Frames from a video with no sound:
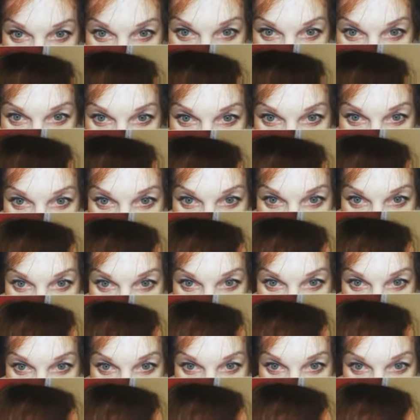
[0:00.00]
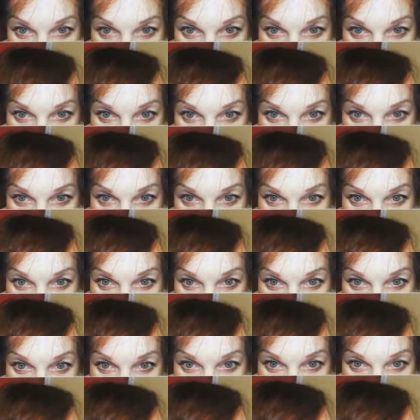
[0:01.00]
hairline can really
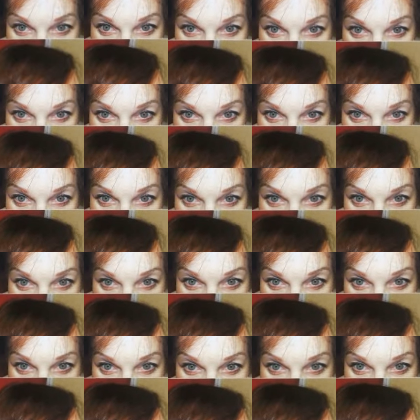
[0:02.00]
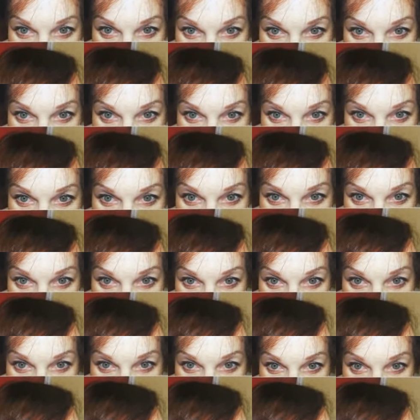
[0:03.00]
determine and really enhance
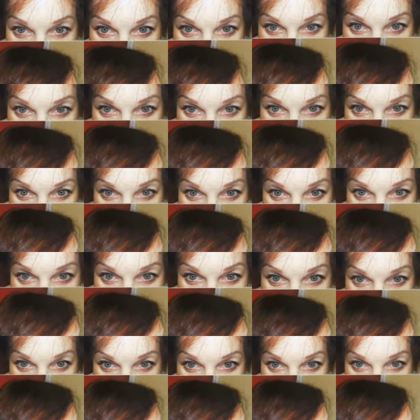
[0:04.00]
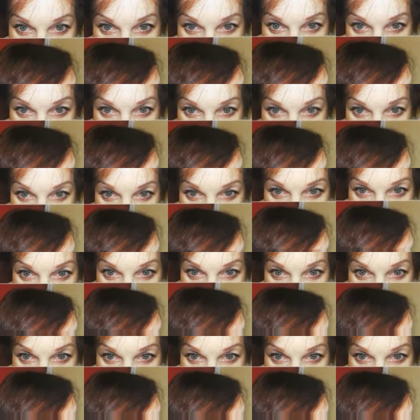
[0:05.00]
and transform you into either a